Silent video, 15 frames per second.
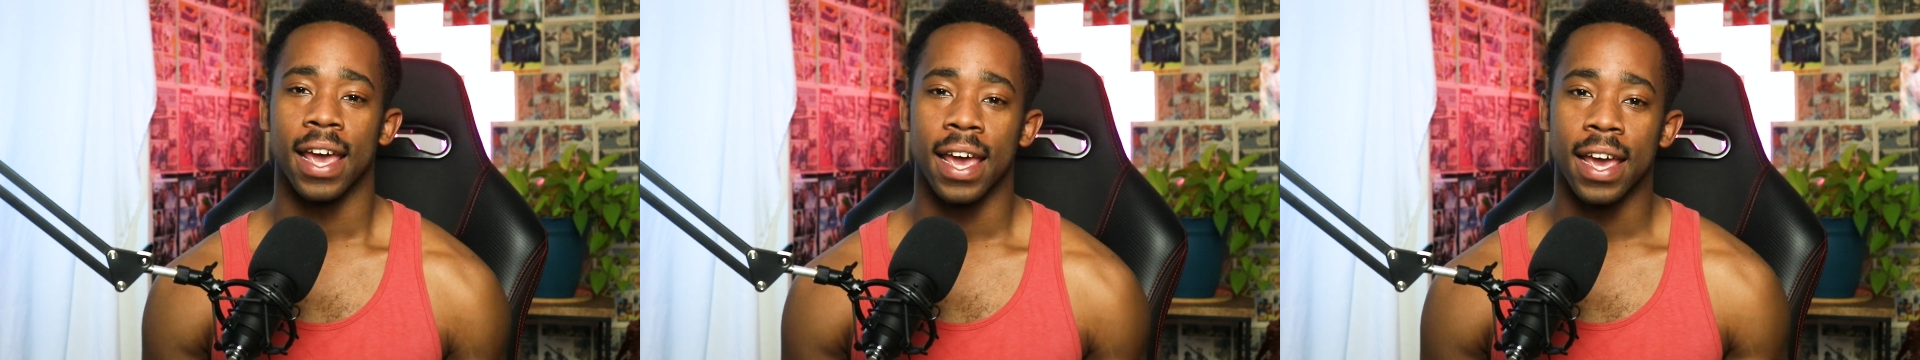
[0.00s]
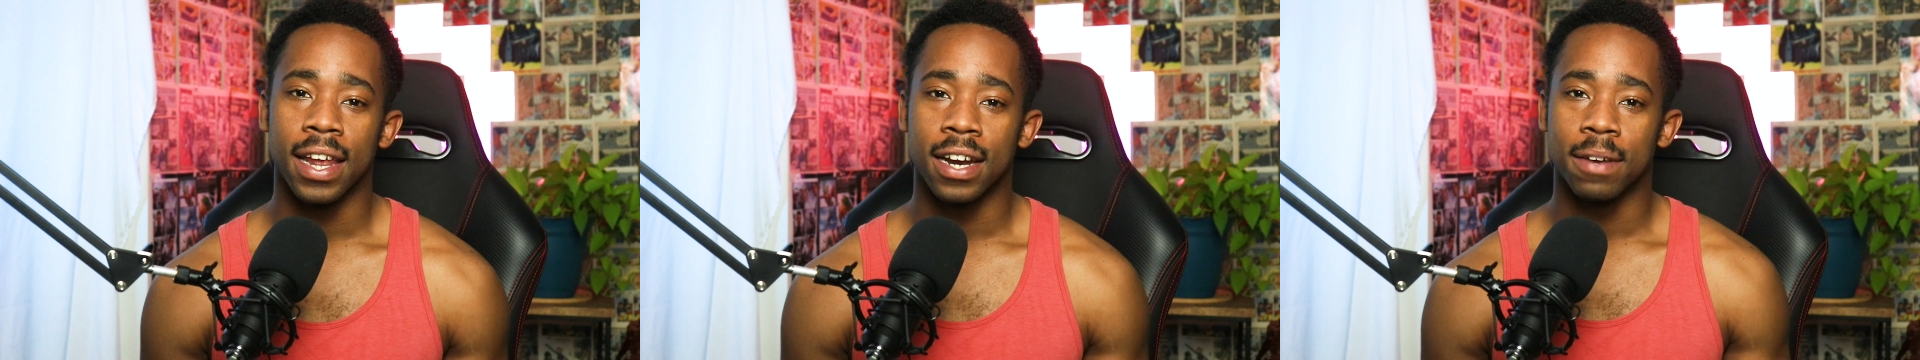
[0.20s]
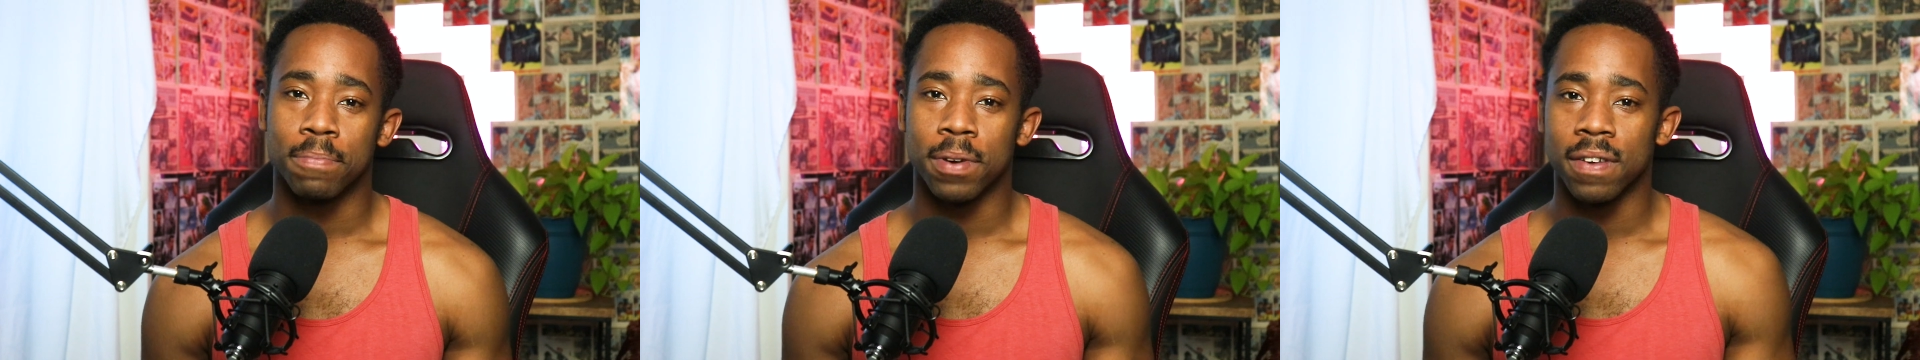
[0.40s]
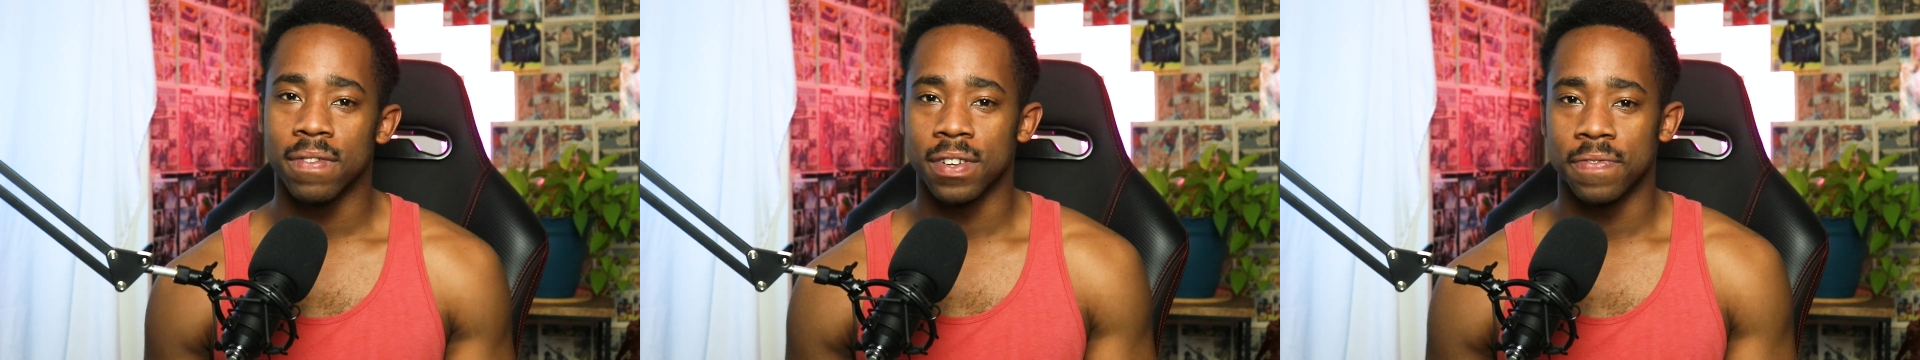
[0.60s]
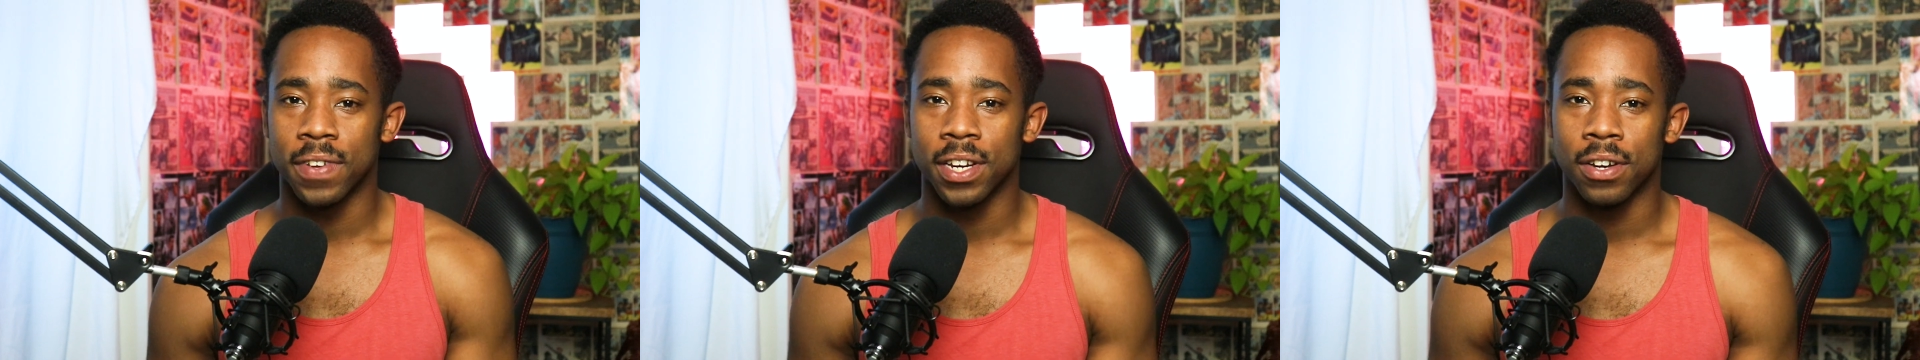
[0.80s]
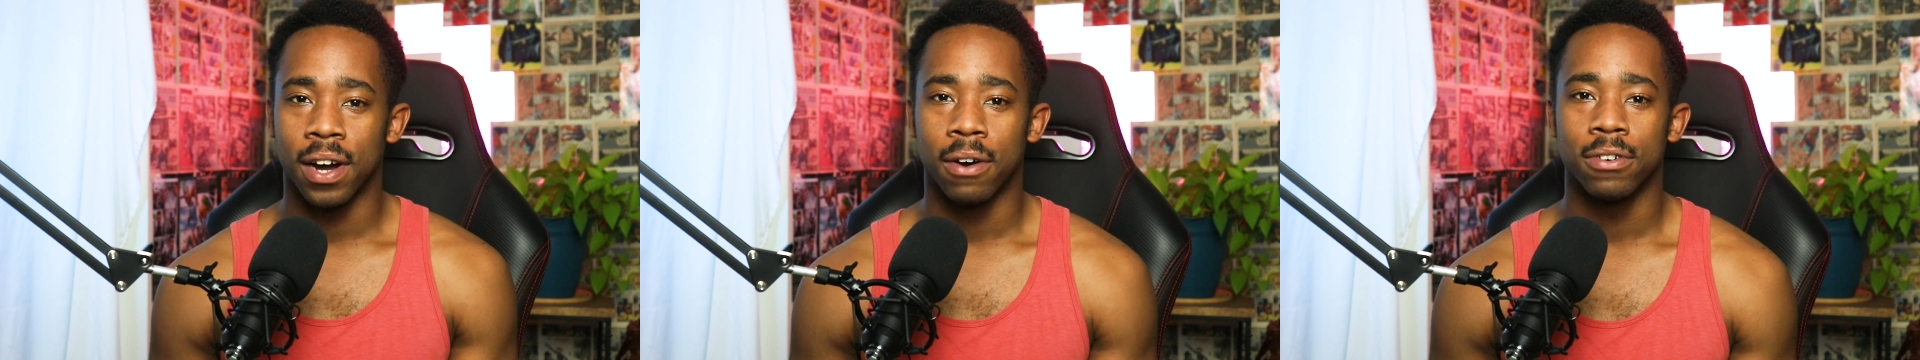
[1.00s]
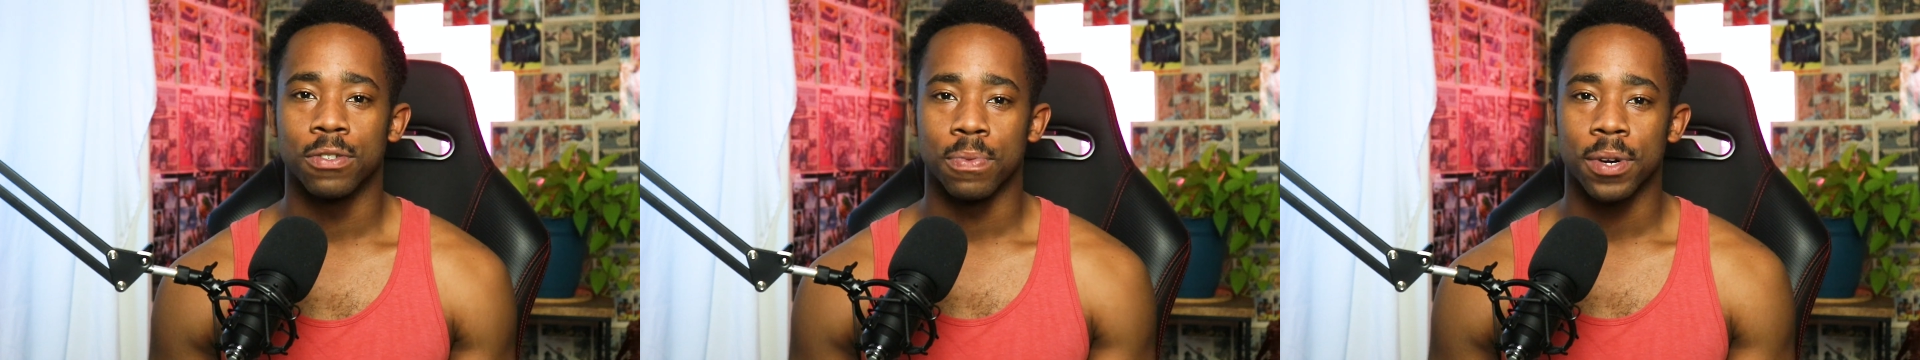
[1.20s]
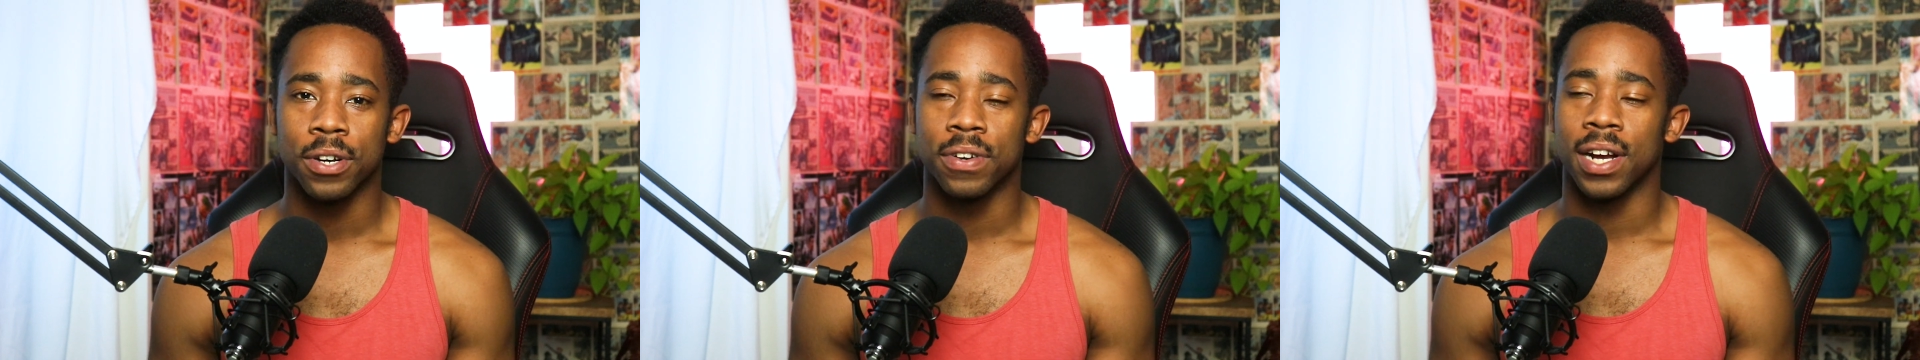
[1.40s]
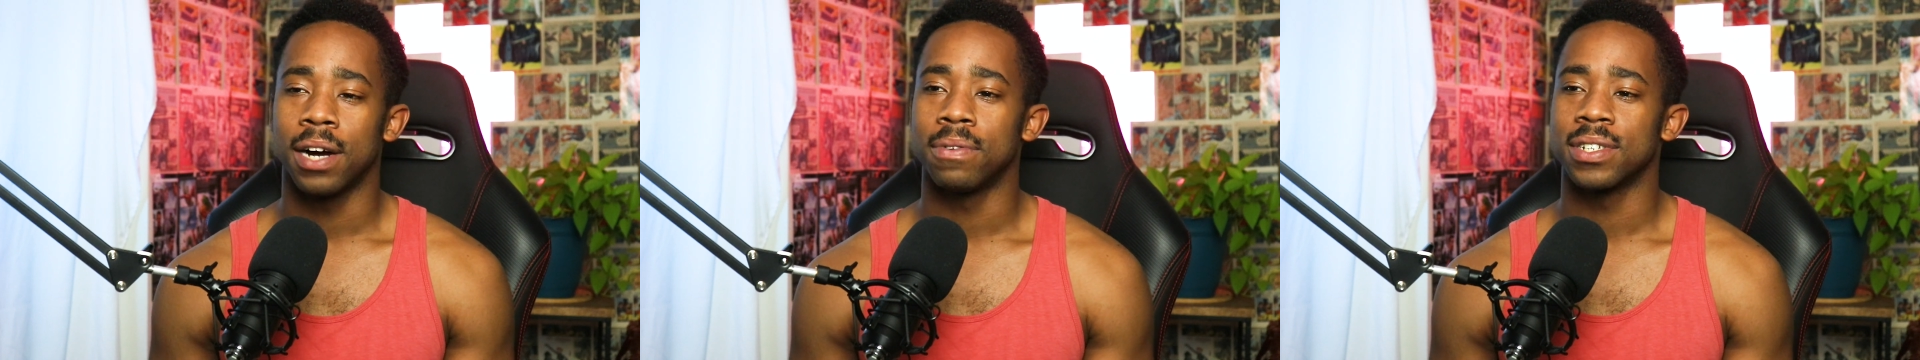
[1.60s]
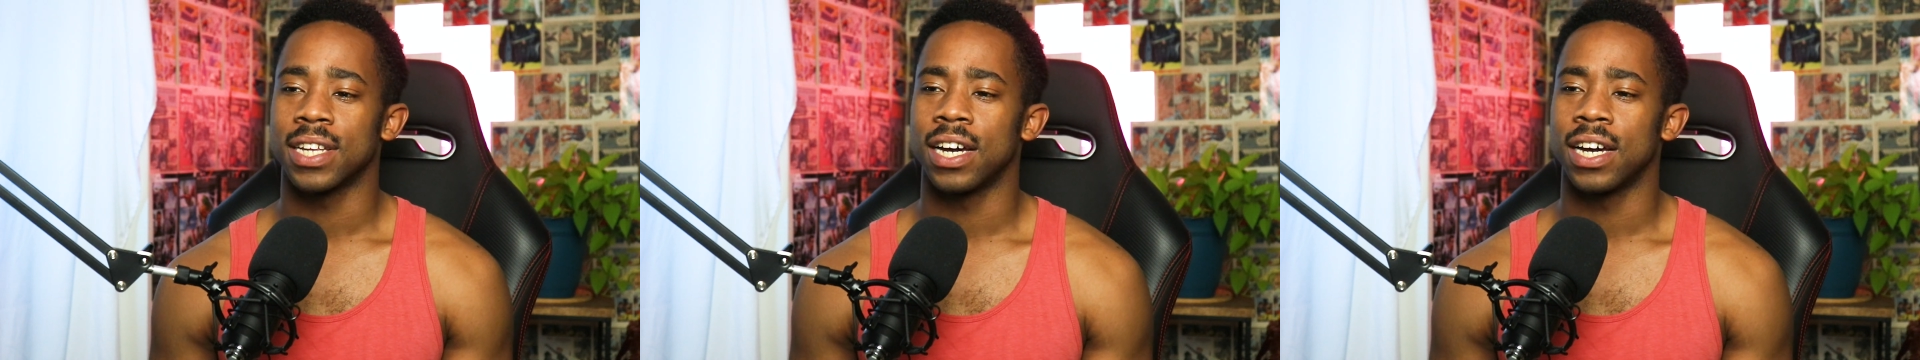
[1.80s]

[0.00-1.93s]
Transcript: in a previous video, I was like,